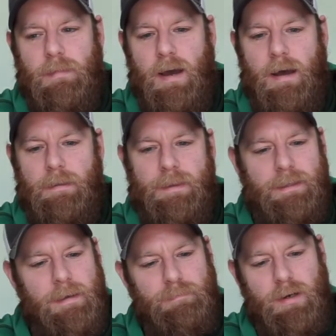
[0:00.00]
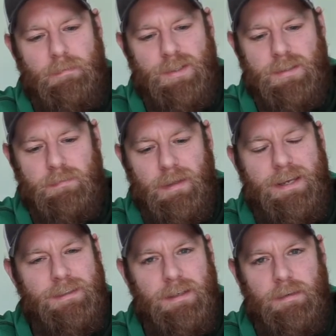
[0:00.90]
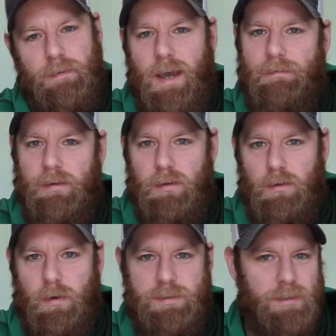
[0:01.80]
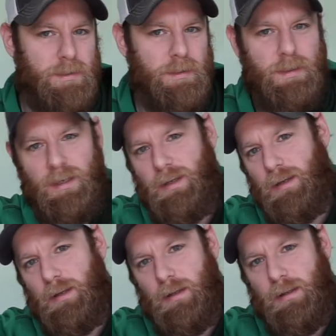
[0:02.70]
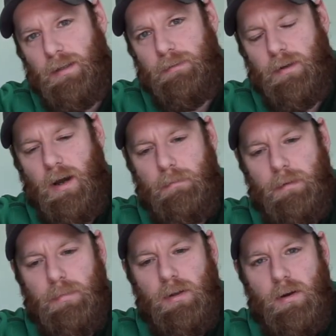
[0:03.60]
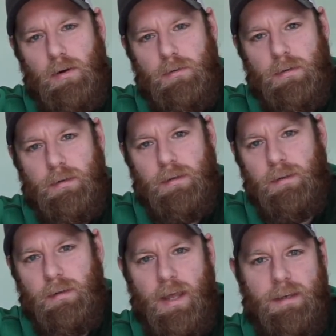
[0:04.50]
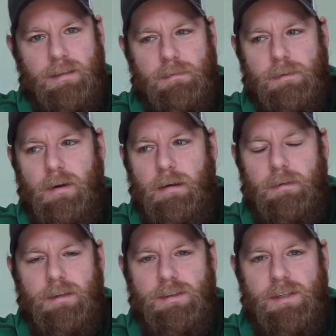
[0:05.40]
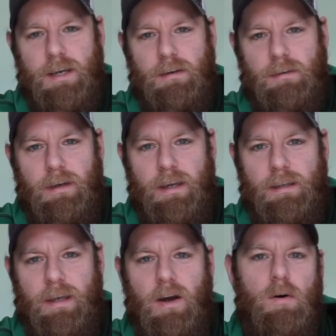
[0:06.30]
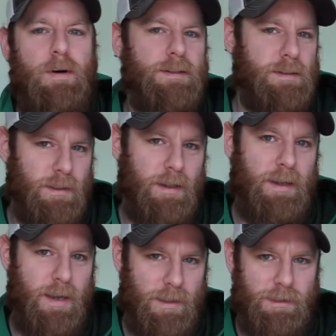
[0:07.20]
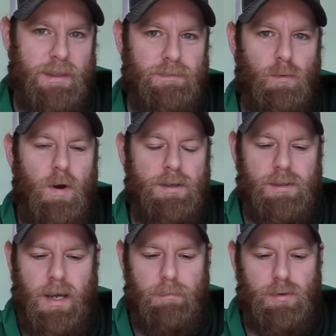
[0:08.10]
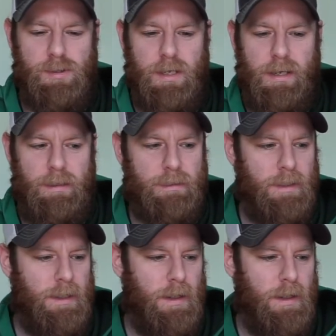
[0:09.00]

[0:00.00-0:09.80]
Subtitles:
I think that pretty much explains it. If you have any other questions, leave a comment below. Like and subscribe to this channel, and like always, again, thanks for watching. I appreciate it.